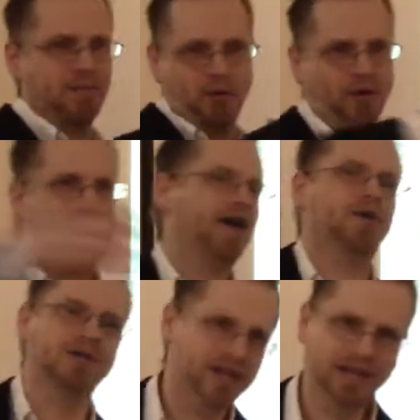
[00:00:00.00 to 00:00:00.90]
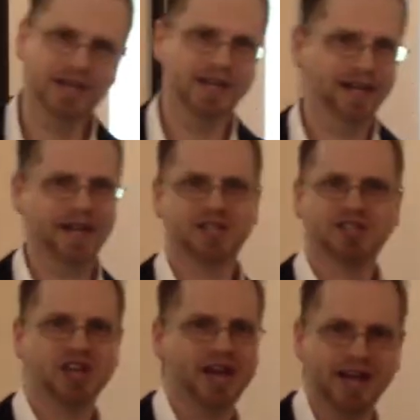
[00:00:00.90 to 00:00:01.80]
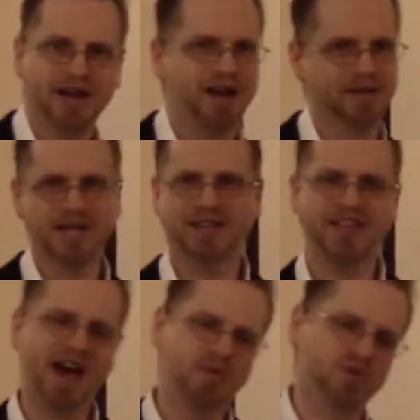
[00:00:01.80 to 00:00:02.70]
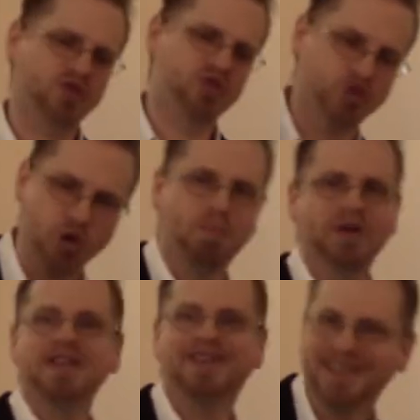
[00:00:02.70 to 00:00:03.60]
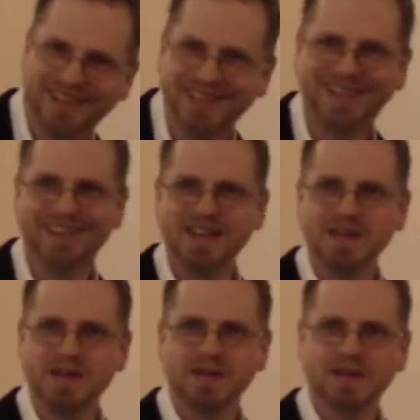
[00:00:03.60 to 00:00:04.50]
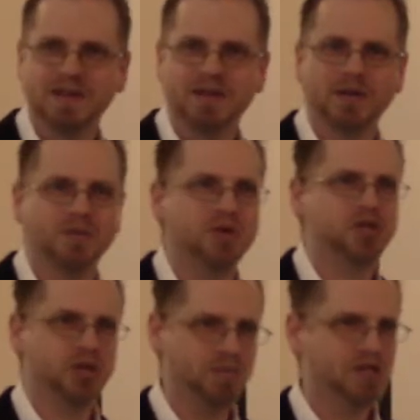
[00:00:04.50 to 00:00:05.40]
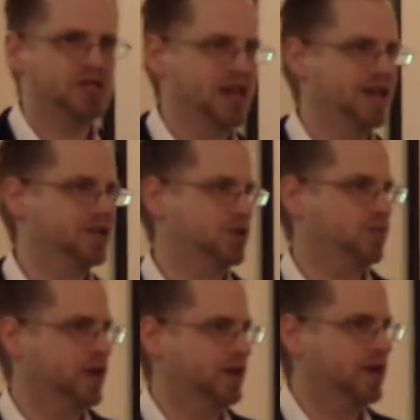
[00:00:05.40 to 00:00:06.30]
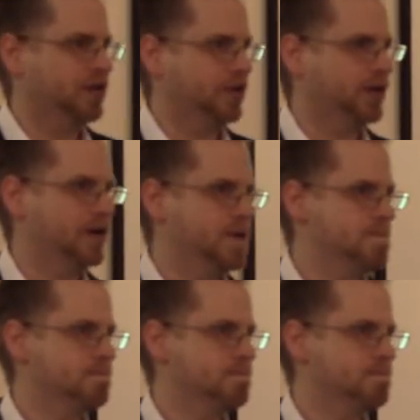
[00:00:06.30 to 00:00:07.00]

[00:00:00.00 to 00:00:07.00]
them around and saying, ha, that was stupid. We should be saying to one another,